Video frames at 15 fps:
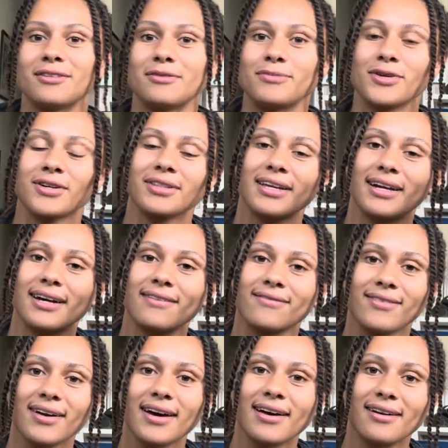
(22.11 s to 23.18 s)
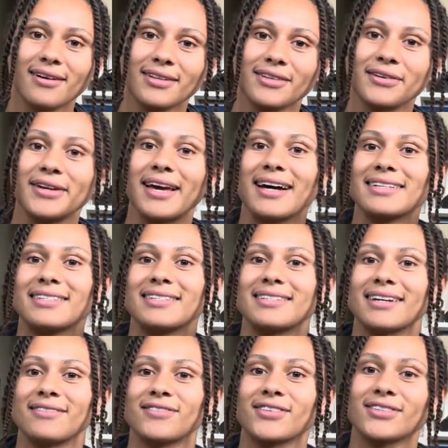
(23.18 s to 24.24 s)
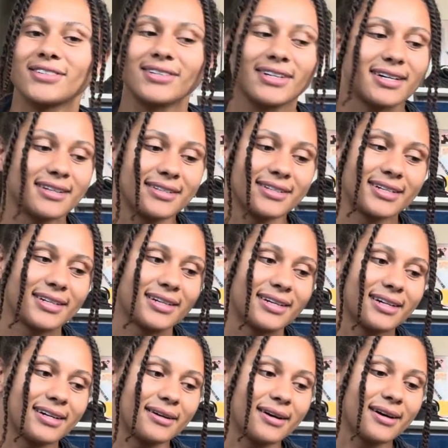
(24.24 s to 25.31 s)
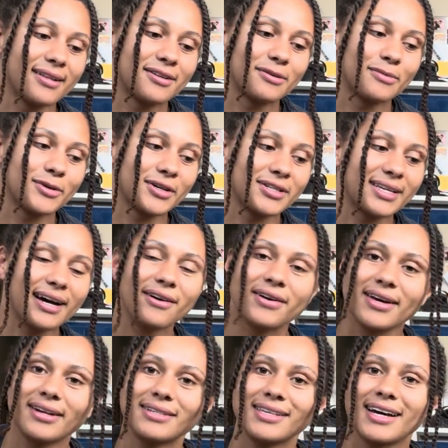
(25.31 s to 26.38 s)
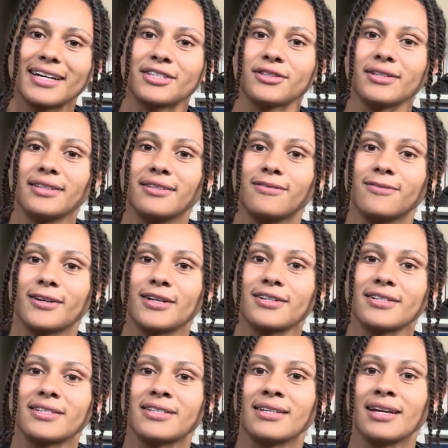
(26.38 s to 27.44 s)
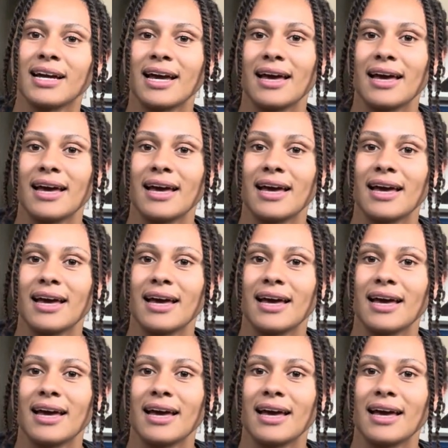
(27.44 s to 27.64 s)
Klune book that I've read, although he has several other books out, and it's actually the first